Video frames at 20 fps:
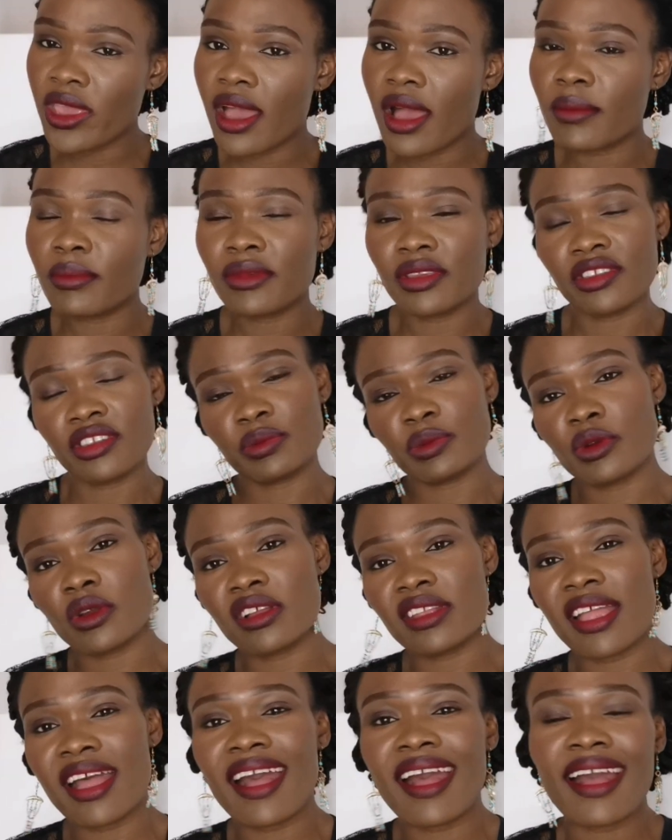kuya means
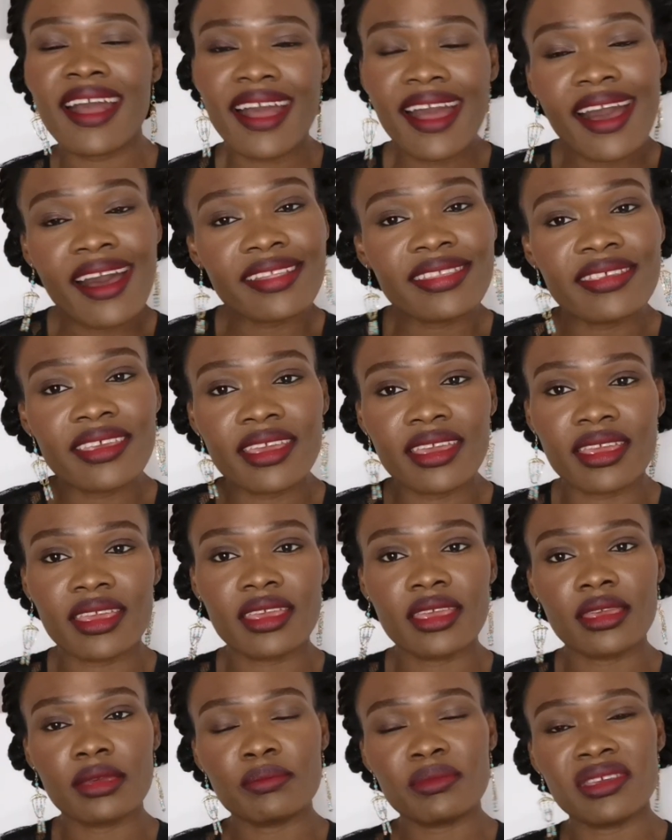brother,
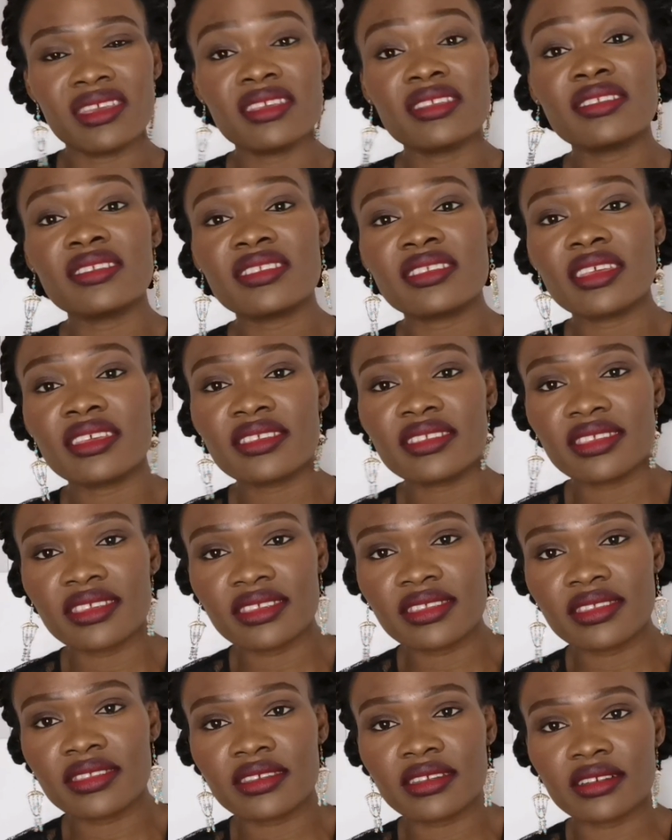ate means
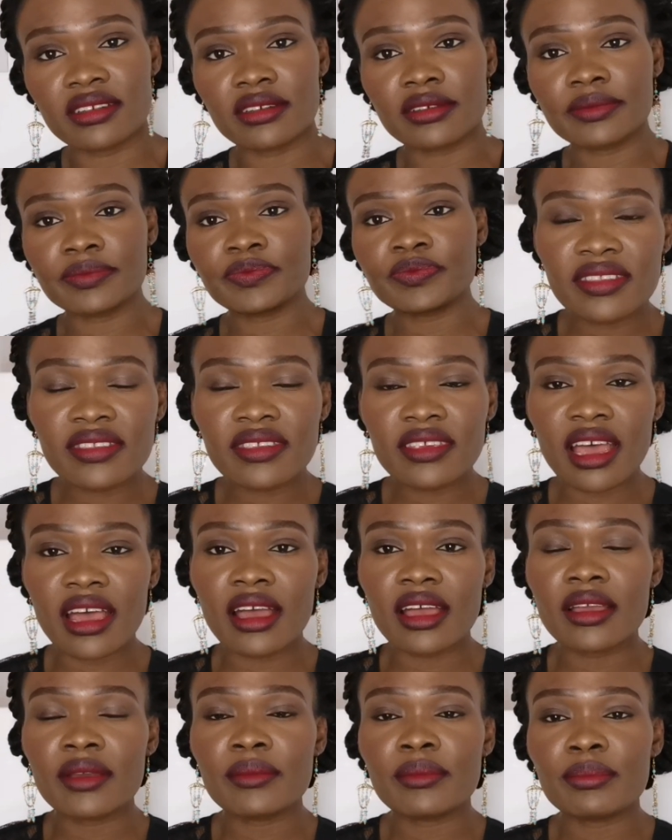sister,
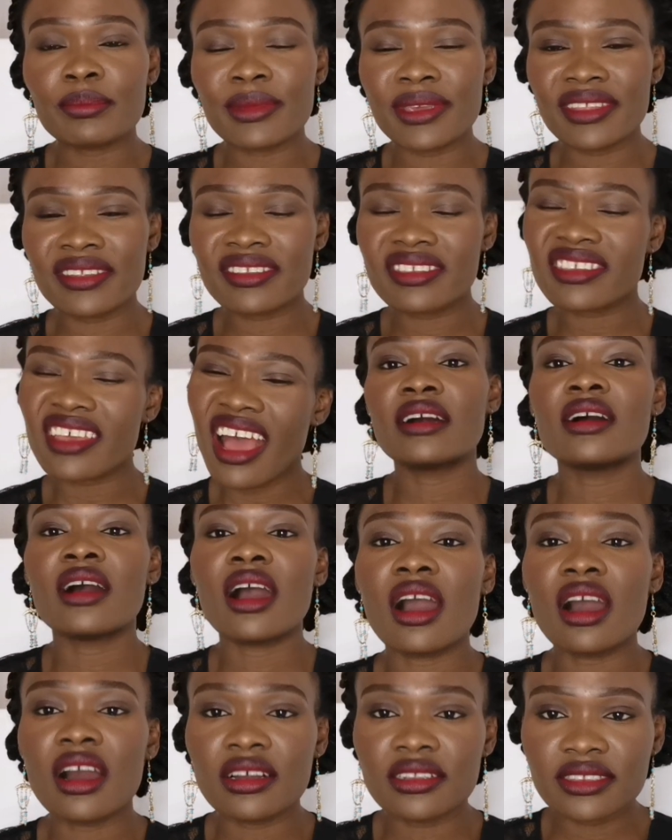tita means
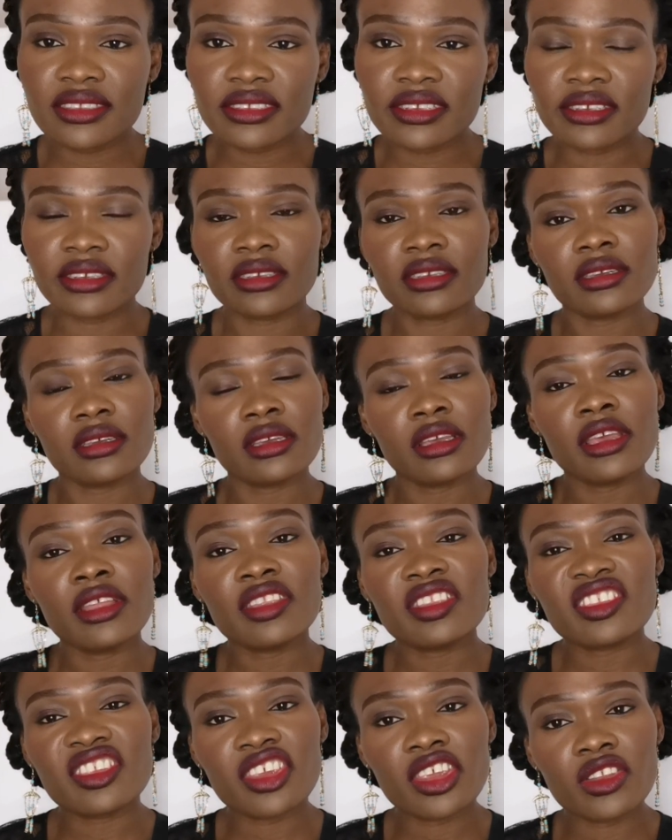auntie,
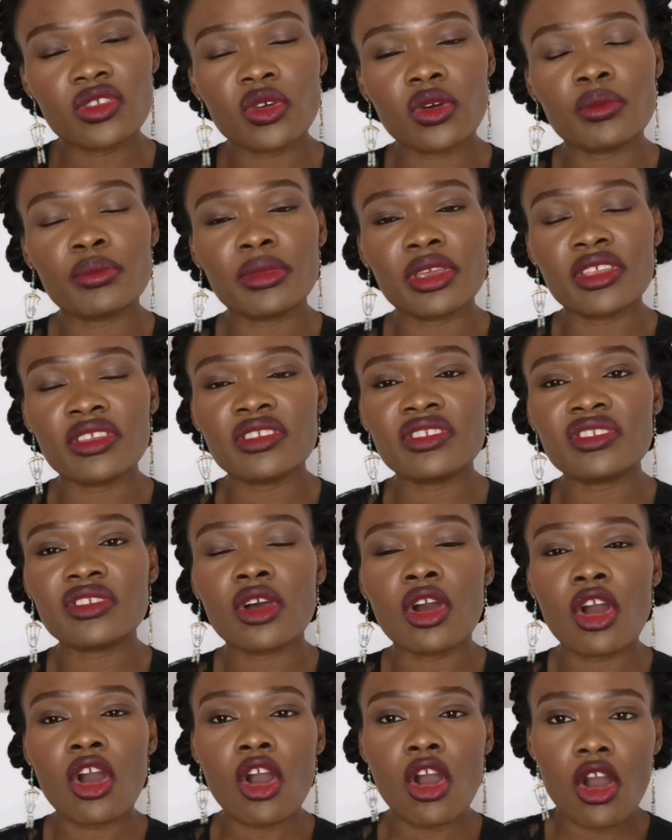Tito
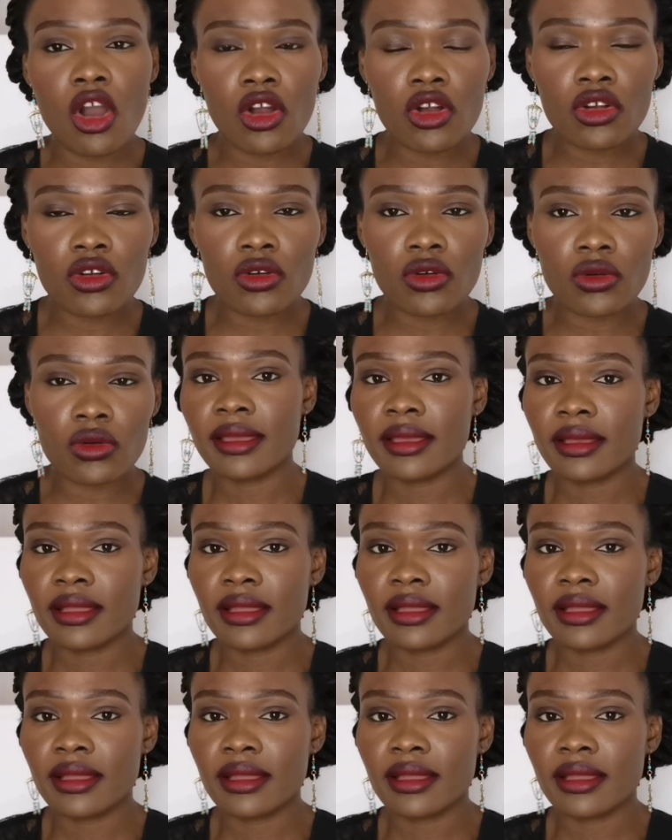means uncle.